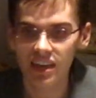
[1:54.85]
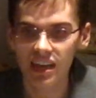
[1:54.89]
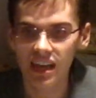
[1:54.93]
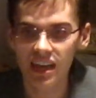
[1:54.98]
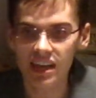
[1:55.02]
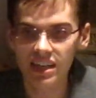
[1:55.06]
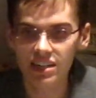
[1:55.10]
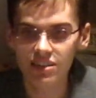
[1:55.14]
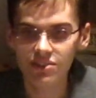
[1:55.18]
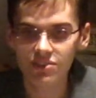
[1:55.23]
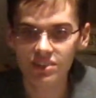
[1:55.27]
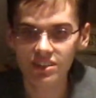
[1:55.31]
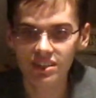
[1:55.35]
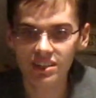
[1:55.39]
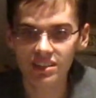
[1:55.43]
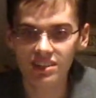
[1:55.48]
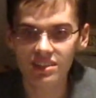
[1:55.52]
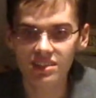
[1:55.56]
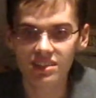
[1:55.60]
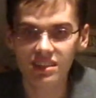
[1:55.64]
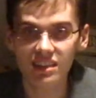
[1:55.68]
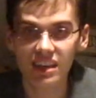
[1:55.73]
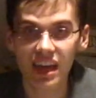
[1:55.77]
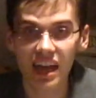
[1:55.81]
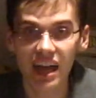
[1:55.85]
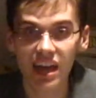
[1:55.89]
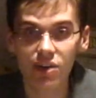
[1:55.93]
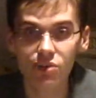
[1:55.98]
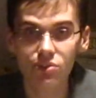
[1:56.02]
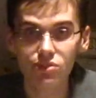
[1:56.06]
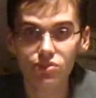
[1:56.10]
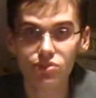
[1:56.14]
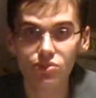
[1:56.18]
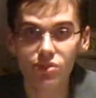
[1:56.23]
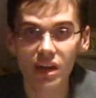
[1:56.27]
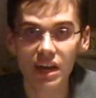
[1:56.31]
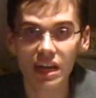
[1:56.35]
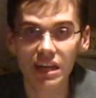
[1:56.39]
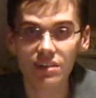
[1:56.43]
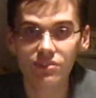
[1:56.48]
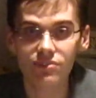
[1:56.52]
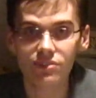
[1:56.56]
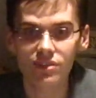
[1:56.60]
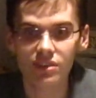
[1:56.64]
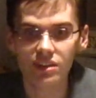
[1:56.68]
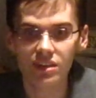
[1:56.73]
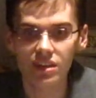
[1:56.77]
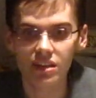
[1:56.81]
Anyone can see how grave